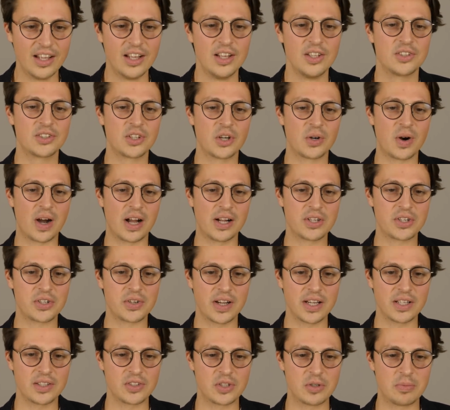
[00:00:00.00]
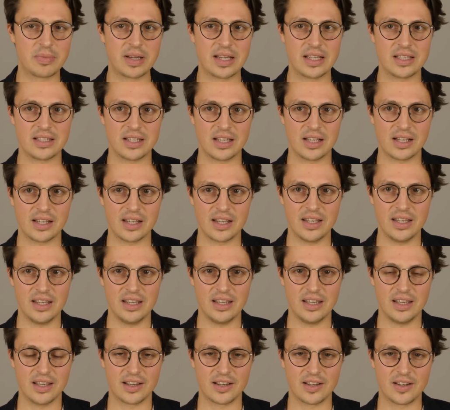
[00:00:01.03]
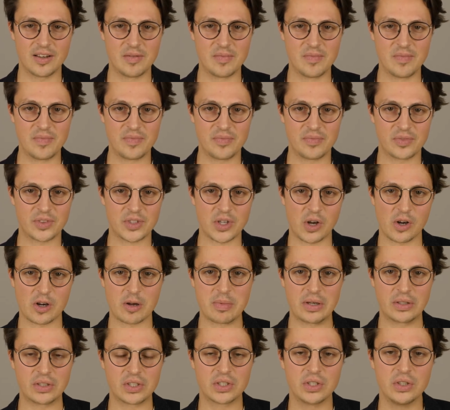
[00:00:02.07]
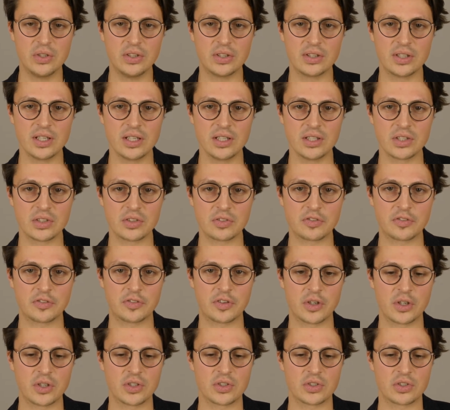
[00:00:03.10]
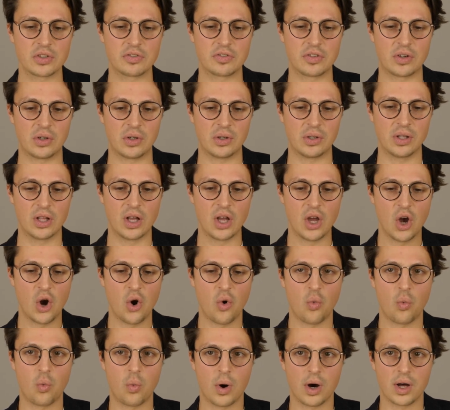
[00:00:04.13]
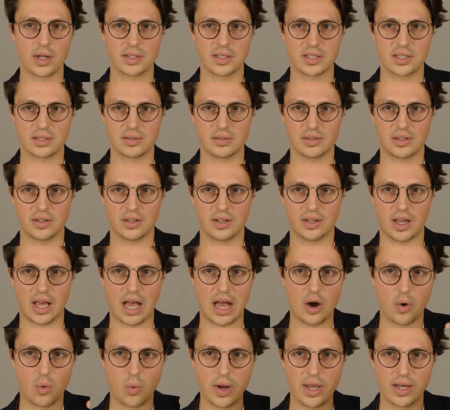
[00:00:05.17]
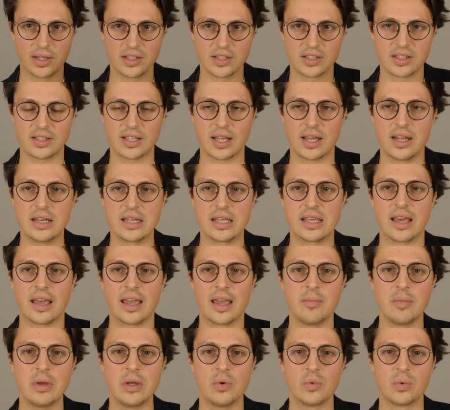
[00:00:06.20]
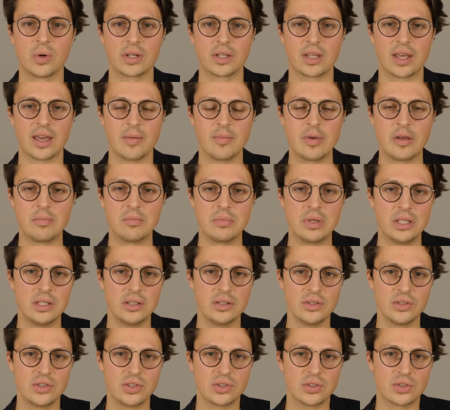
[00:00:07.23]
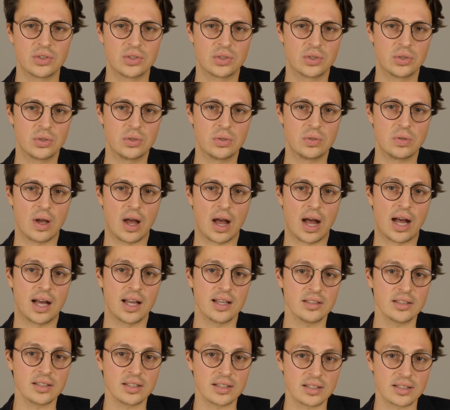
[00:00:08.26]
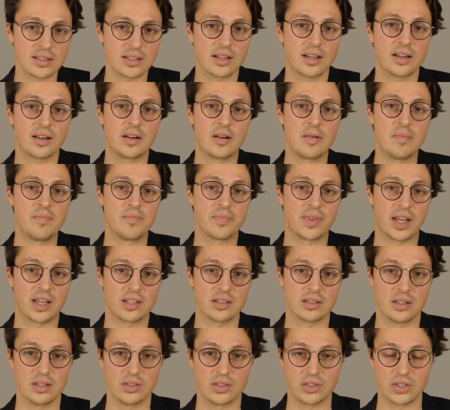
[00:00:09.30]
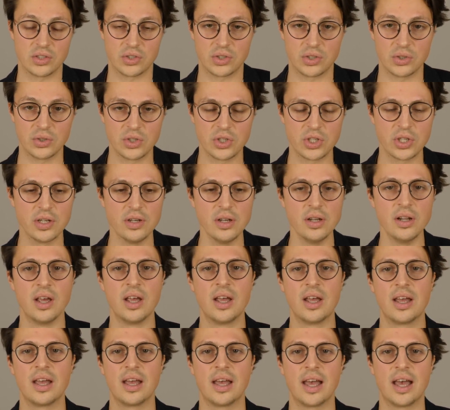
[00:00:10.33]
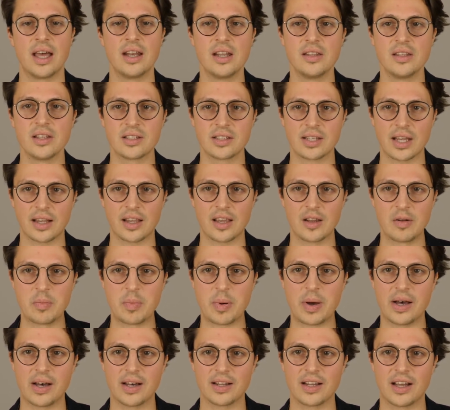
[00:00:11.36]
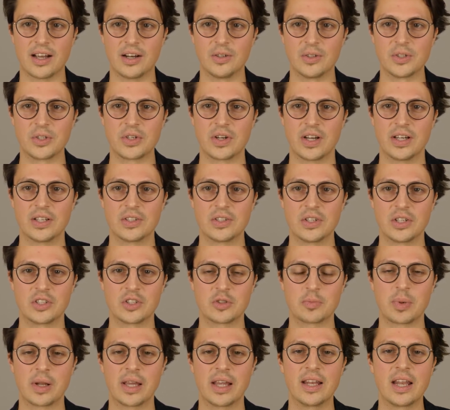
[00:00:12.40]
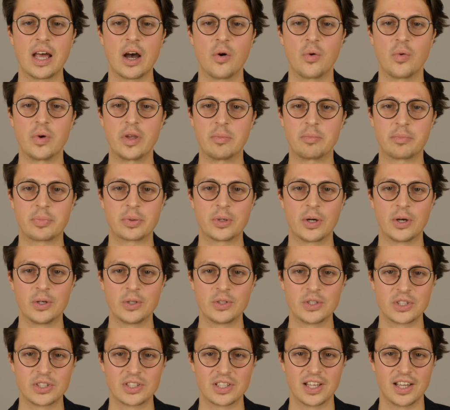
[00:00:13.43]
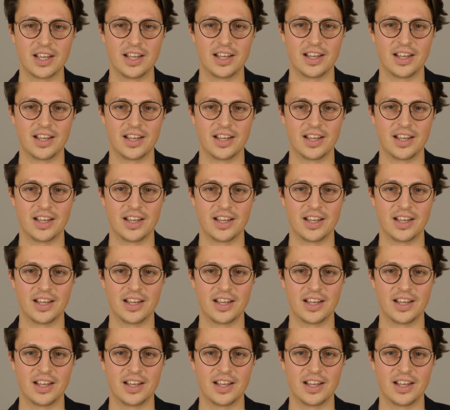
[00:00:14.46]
So I'll try to basically talk about two things. First of all, how we understand gaming, what gaming means to us as an institution. And in the second part, I will try to explain how we approached